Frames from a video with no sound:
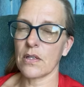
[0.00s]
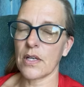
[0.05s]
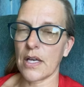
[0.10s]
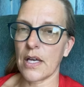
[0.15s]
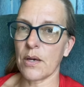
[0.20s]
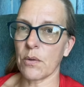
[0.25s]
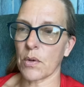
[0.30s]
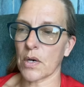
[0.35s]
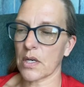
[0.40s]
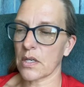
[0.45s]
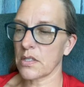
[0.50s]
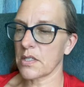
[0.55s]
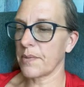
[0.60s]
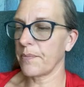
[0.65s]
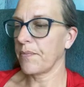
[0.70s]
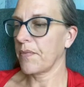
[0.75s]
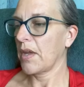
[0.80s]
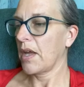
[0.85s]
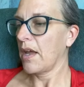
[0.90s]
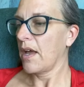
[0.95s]
It works.
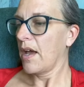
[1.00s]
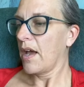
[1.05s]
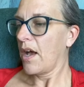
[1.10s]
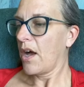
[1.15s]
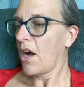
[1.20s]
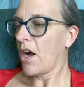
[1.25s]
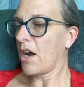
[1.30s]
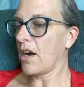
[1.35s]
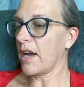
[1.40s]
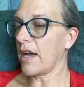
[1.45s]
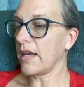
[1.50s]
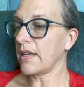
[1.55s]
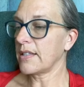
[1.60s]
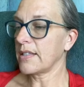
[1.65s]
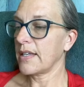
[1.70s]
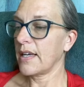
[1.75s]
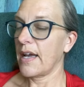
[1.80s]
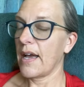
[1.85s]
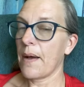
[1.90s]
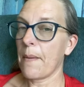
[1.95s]
All right,
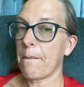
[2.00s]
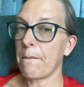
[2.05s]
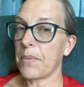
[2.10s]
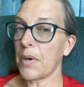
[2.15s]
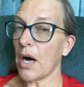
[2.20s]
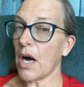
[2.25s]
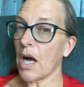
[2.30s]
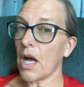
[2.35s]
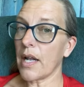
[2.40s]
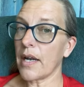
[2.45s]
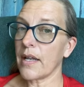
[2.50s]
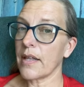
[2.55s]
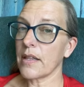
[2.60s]
but